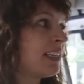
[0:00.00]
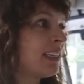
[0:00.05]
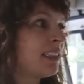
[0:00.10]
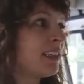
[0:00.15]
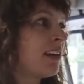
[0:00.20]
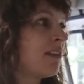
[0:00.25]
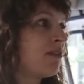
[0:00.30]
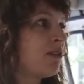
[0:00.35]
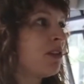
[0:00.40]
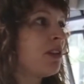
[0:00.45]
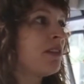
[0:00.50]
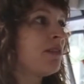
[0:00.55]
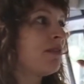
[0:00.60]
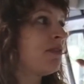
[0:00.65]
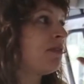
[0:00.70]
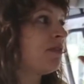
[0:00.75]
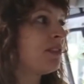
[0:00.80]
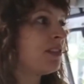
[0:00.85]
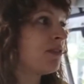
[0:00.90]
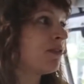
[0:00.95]
his level of
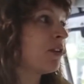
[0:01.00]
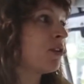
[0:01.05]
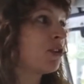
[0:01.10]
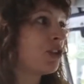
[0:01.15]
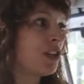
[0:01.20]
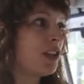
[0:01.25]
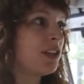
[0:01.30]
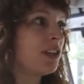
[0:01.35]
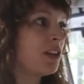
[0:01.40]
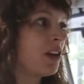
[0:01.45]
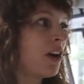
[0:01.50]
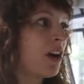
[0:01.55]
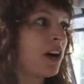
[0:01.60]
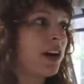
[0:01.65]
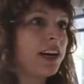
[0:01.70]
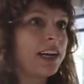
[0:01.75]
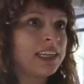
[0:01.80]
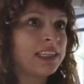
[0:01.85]
devotion to art,